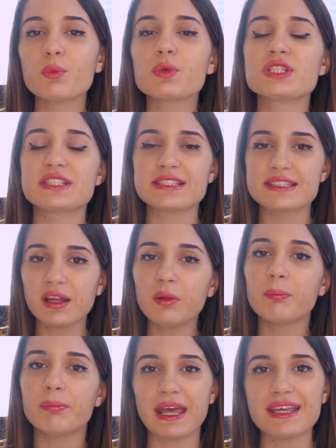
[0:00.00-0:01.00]
which is still
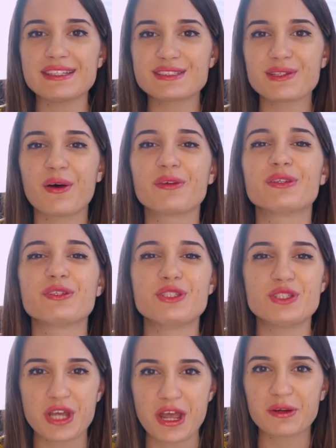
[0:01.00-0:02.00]
based on the
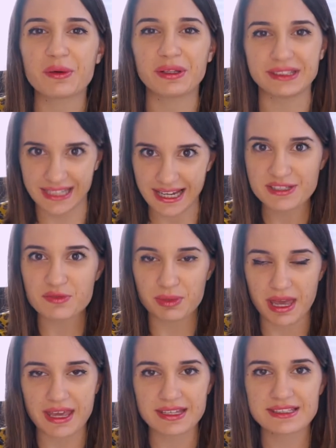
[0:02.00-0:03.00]
general
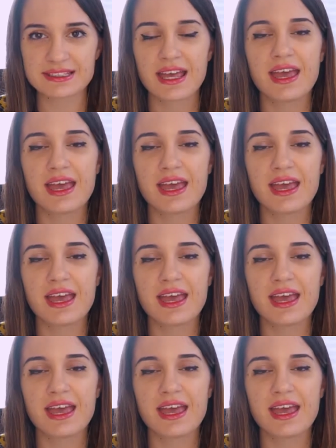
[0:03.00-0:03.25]
database.